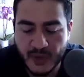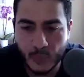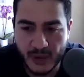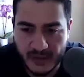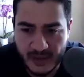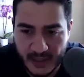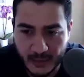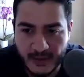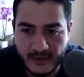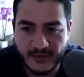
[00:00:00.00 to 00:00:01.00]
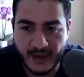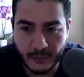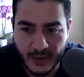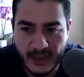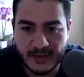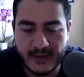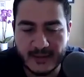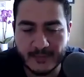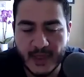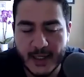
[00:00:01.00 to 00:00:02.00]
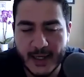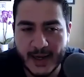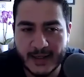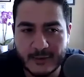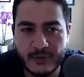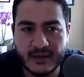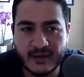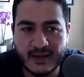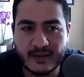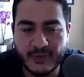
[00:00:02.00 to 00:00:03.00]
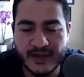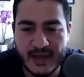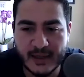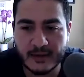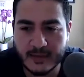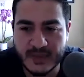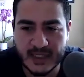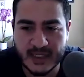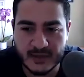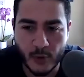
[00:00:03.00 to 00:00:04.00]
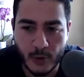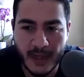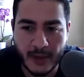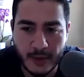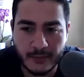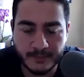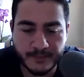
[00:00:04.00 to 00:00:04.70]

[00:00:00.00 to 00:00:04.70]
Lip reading: with narratives that created them, I do think that they take on substantially more power.